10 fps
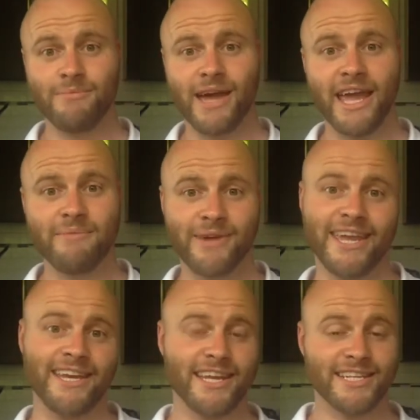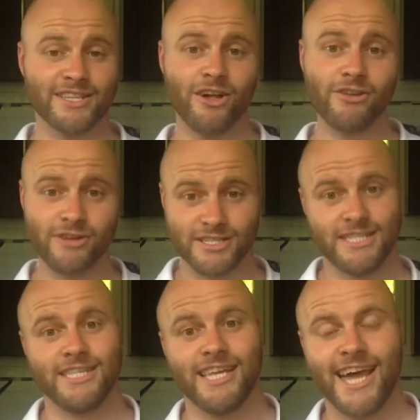amine
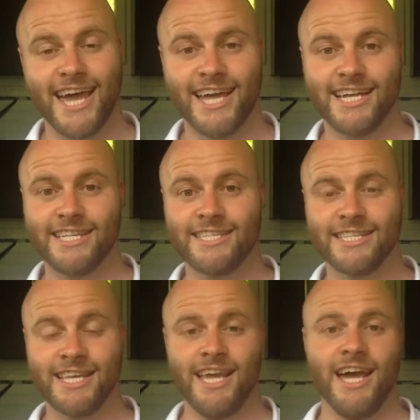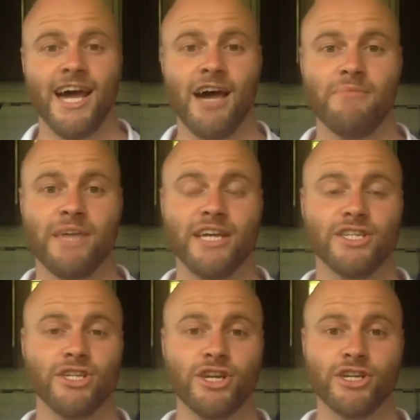intolerance and that,
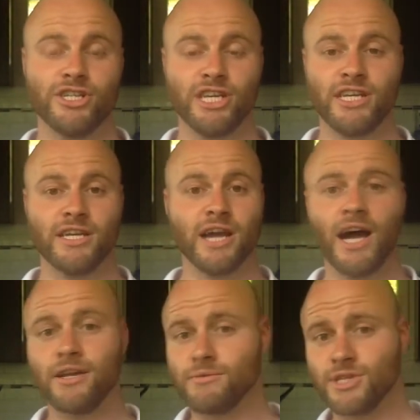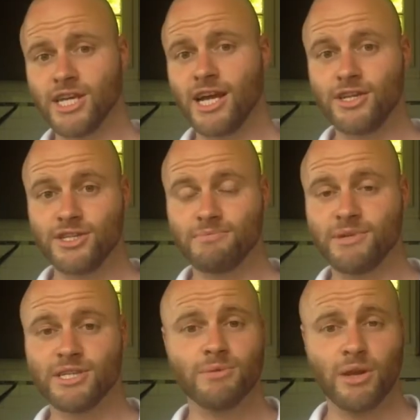you know, she might
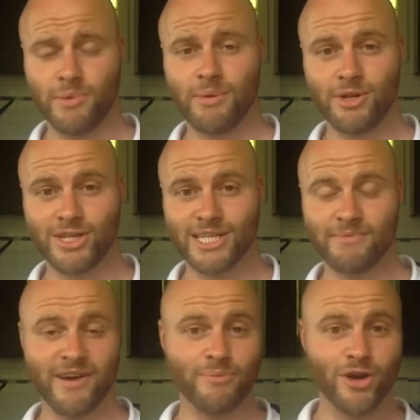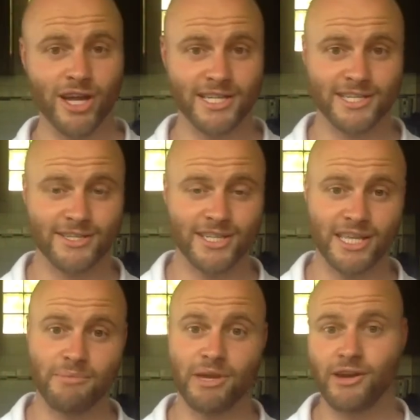not be able to use some of our products because of
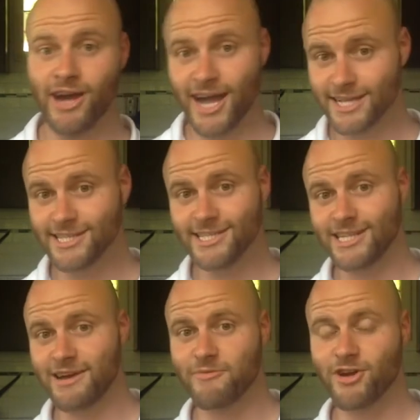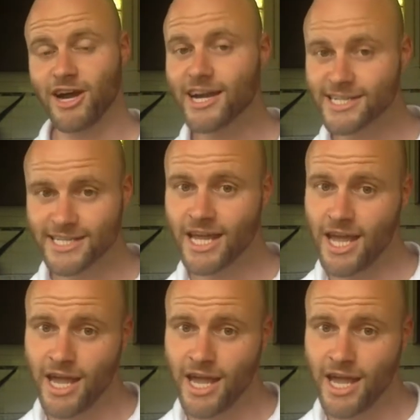the amino acids in our products.